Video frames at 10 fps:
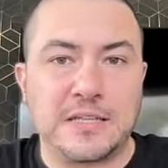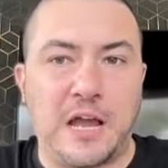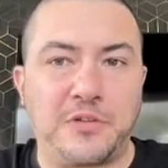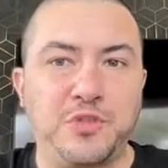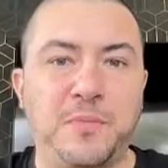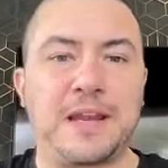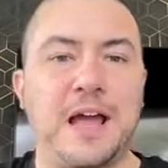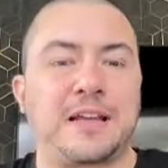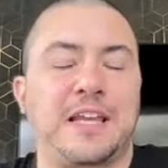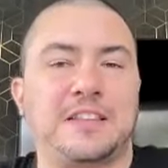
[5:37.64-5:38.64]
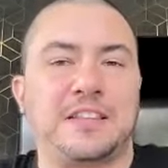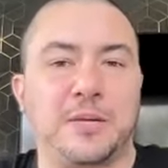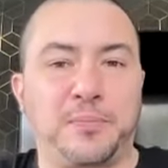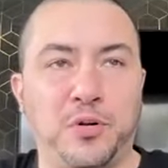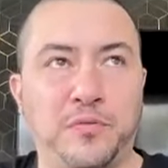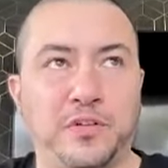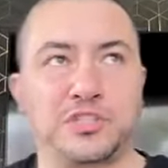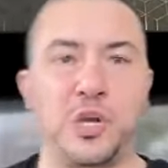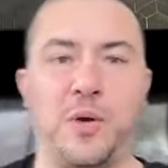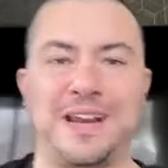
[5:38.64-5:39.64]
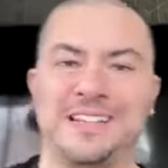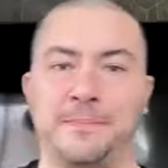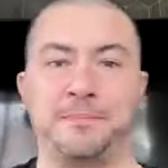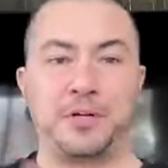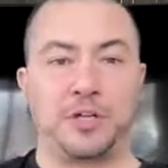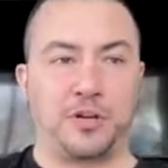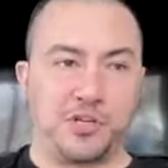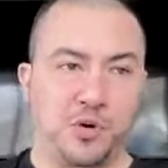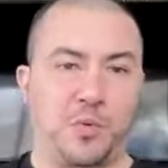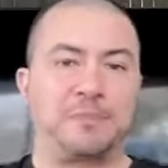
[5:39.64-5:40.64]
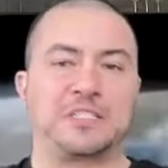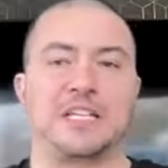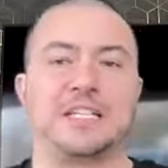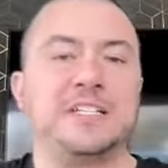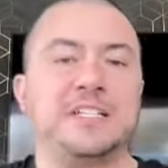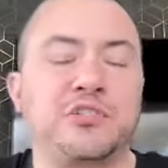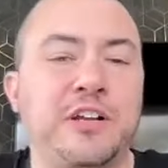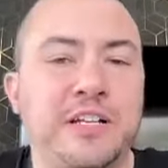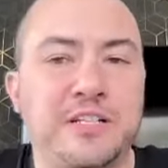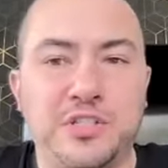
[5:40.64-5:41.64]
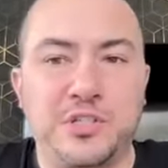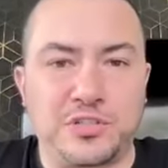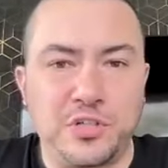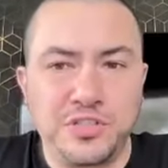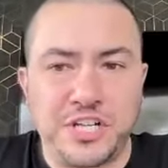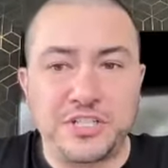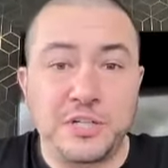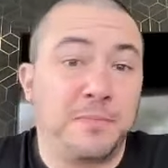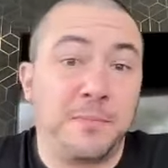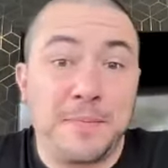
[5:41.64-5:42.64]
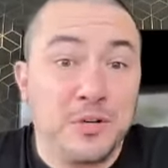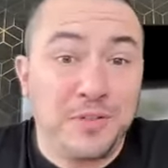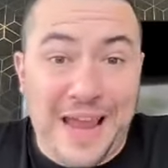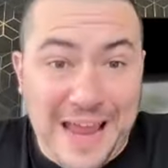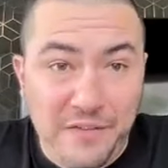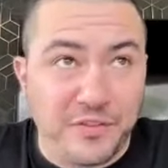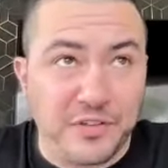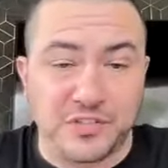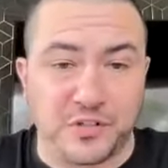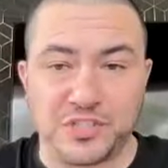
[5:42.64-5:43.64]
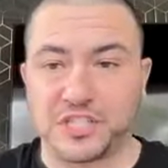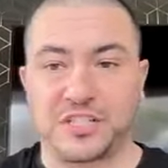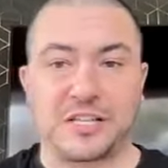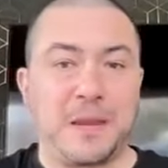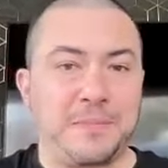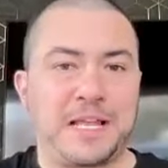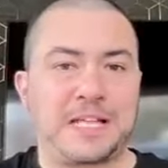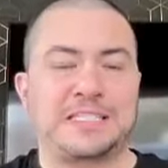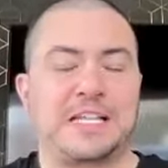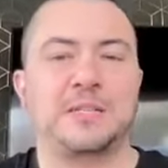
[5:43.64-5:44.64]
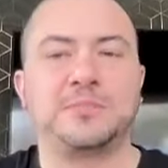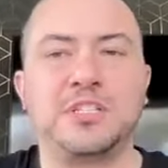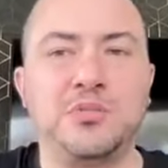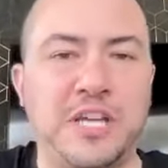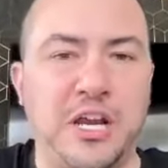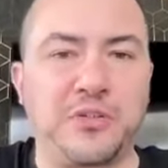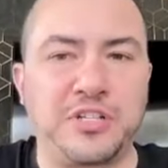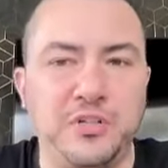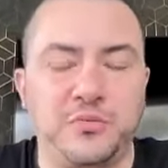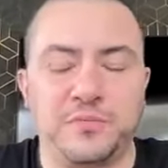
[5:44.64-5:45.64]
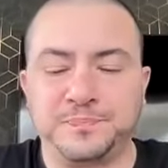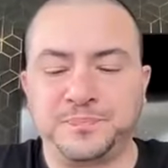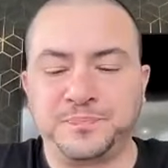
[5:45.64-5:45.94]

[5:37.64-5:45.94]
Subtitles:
Now, you might not get the approvals to go ahead and then put it on your website and integrate it into your search engine, but maybe you don't have the search engine. Like maybe that's not something you care to do.